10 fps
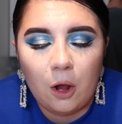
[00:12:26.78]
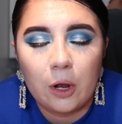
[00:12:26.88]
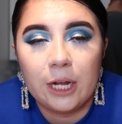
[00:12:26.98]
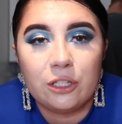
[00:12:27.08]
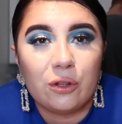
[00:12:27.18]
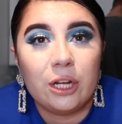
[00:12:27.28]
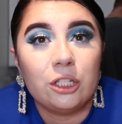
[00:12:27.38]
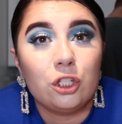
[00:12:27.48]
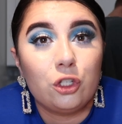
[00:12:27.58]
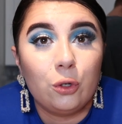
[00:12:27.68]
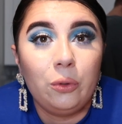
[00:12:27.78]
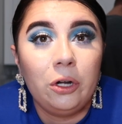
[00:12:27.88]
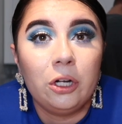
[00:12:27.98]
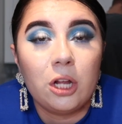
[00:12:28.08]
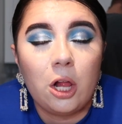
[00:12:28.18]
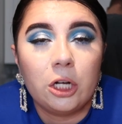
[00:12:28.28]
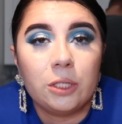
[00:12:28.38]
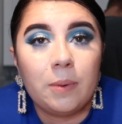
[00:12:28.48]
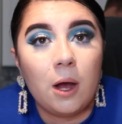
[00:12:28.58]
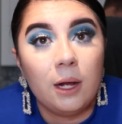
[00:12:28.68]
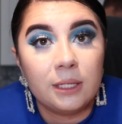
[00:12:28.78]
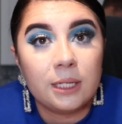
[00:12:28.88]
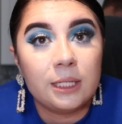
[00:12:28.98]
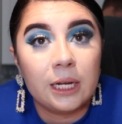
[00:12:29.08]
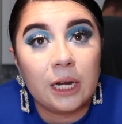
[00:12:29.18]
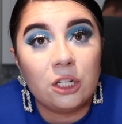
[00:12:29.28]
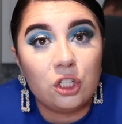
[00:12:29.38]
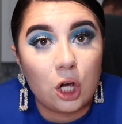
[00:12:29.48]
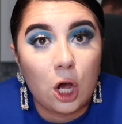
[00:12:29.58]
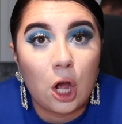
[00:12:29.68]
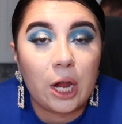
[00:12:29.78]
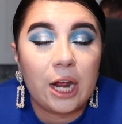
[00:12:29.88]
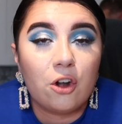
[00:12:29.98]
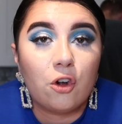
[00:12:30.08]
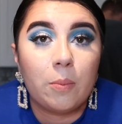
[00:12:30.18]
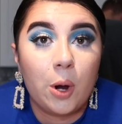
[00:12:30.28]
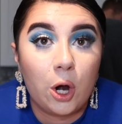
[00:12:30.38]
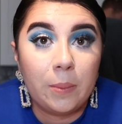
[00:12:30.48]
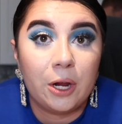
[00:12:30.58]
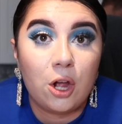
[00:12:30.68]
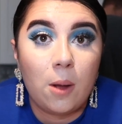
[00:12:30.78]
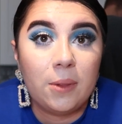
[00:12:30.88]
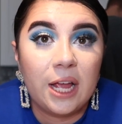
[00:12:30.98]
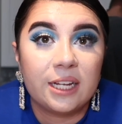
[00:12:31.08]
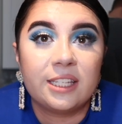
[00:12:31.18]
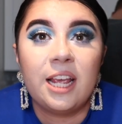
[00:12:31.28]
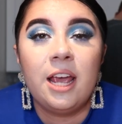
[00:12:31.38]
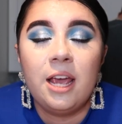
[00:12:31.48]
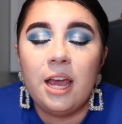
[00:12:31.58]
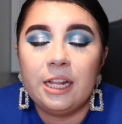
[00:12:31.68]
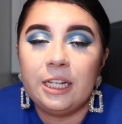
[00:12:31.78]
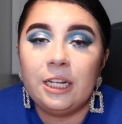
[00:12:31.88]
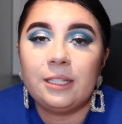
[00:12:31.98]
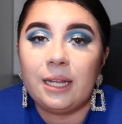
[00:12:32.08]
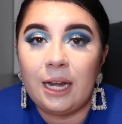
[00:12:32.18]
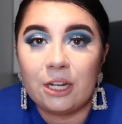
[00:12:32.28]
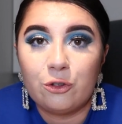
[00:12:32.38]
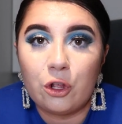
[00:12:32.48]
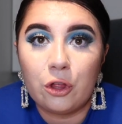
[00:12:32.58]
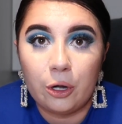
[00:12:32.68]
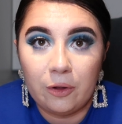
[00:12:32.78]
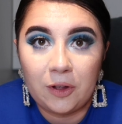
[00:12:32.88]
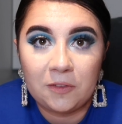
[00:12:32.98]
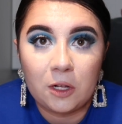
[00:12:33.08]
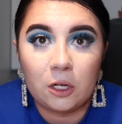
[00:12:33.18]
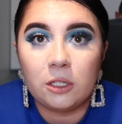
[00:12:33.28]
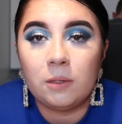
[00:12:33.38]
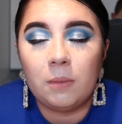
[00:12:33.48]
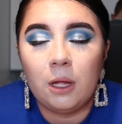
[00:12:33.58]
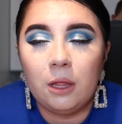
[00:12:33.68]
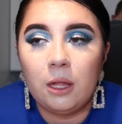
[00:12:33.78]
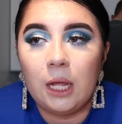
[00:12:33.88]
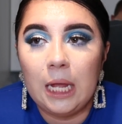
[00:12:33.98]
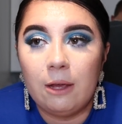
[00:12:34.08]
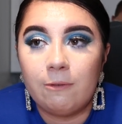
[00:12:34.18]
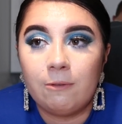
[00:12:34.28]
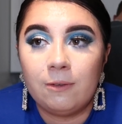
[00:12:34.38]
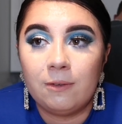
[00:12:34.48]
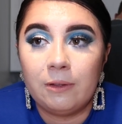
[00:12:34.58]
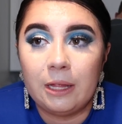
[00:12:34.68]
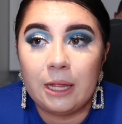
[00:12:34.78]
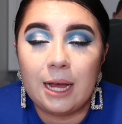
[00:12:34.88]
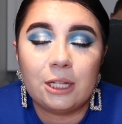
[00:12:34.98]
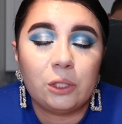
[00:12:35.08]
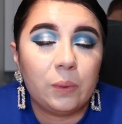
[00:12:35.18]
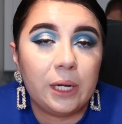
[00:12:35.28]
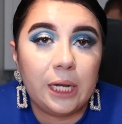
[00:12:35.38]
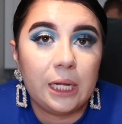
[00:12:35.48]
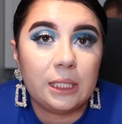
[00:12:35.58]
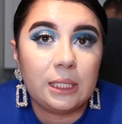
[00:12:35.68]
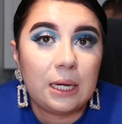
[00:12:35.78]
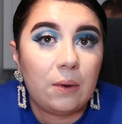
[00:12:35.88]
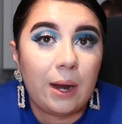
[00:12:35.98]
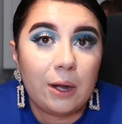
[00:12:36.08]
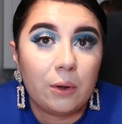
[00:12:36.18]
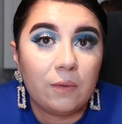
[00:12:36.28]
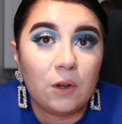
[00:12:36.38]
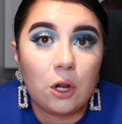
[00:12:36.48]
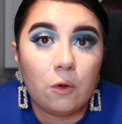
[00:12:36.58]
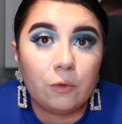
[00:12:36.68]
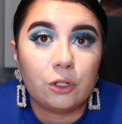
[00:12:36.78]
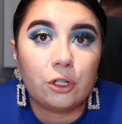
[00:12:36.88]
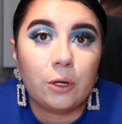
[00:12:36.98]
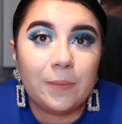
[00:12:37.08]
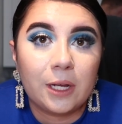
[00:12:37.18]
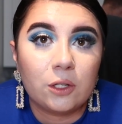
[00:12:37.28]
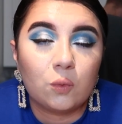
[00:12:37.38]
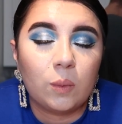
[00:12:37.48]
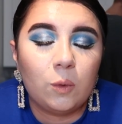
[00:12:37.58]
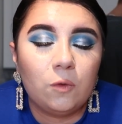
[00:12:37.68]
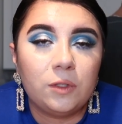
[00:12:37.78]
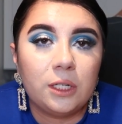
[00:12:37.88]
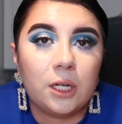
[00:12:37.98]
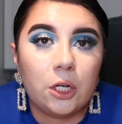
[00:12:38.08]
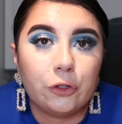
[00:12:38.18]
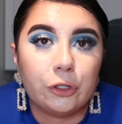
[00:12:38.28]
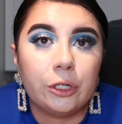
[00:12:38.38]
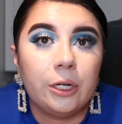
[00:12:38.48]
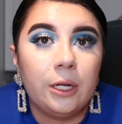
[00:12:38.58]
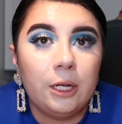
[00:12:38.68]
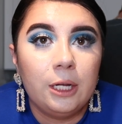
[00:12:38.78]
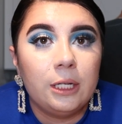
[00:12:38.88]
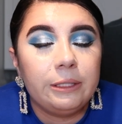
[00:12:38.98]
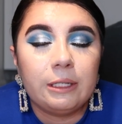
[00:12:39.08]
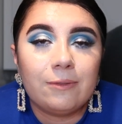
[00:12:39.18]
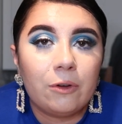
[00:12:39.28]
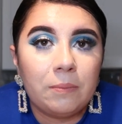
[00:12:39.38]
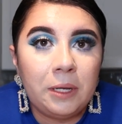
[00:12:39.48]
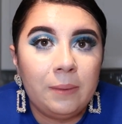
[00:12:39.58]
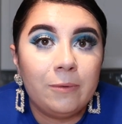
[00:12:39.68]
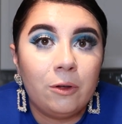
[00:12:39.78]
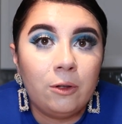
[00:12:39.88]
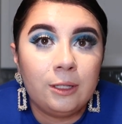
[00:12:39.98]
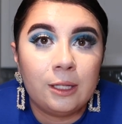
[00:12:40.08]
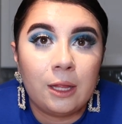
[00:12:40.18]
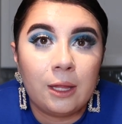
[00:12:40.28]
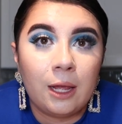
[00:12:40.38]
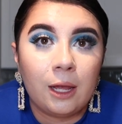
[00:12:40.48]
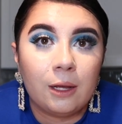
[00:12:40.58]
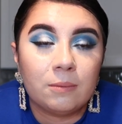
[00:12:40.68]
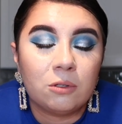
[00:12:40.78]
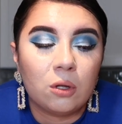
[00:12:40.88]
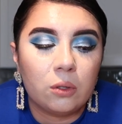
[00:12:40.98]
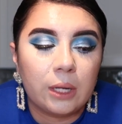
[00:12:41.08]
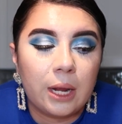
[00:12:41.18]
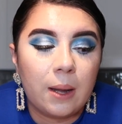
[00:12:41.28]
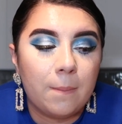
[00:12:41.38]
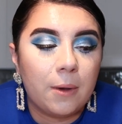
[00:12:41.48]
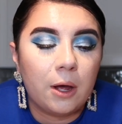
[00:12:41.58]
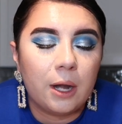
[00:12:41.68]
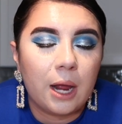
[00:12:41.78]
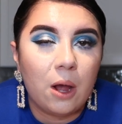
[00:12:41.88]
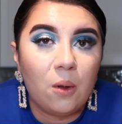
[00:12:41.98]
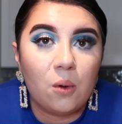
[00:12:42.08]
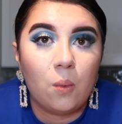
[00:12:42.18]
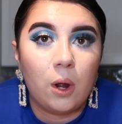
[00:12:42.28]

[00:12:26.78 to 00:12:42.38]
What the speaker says: Okay, so there's a $200 deposit to get a dog at our apartment complex. And then it's an extra $35 a month if that's what it is now. I don't even know for sure because we moved in under different people and then they sold it and bought it out and